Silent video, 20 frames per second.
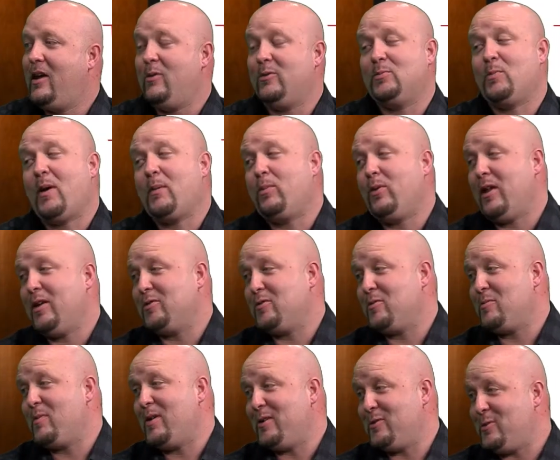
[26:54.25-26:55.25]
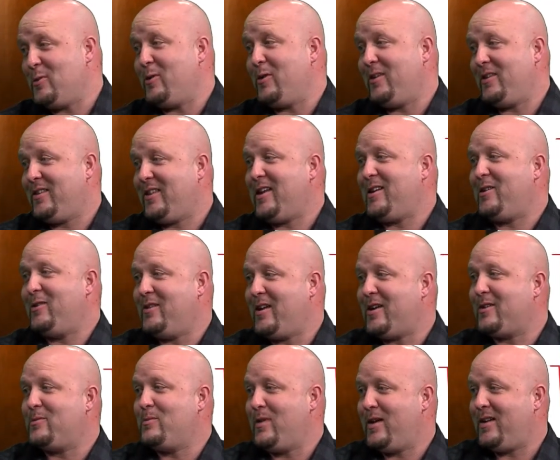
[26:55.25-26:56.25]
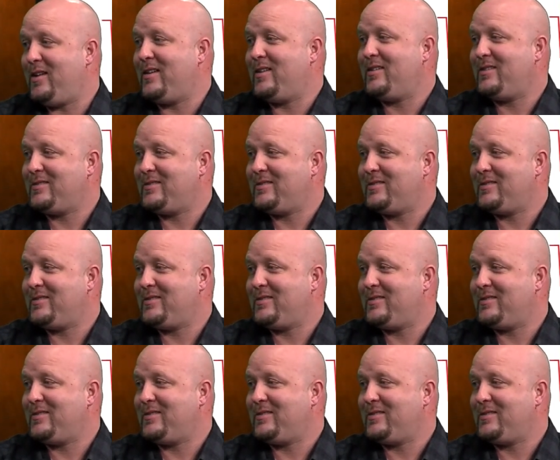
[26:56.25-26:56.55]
It was my pleasure and my joy. Thank you, Dr. Bennett.